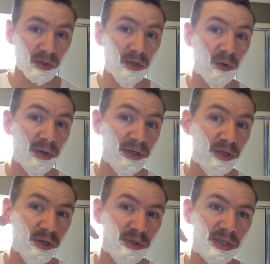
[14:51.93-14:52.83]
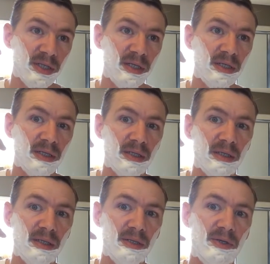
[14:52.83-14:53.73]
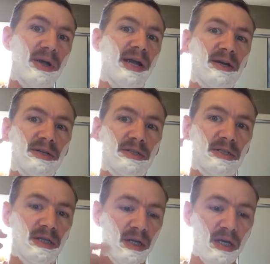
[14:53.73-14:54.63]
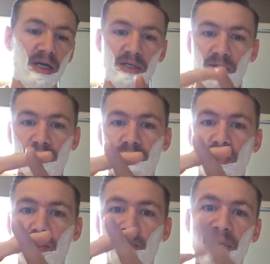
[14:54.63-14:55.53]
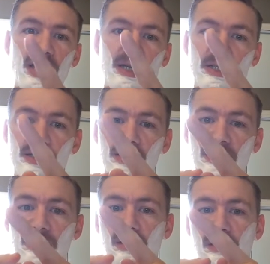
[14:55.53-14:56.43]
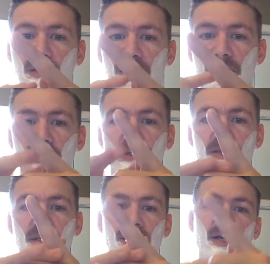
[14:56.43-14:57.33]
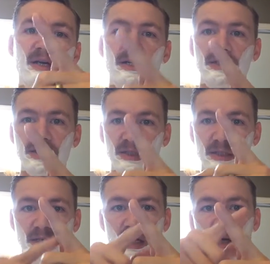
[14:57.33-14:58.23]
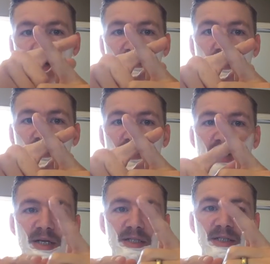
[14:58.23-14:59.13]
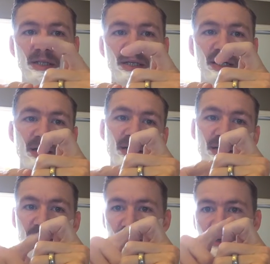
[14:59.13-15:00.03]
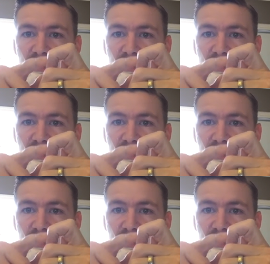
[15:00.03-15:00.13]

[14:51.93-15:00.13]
You're reducing your hairs. So the first pass, let's say your hair is this. First pass, you get it down to here.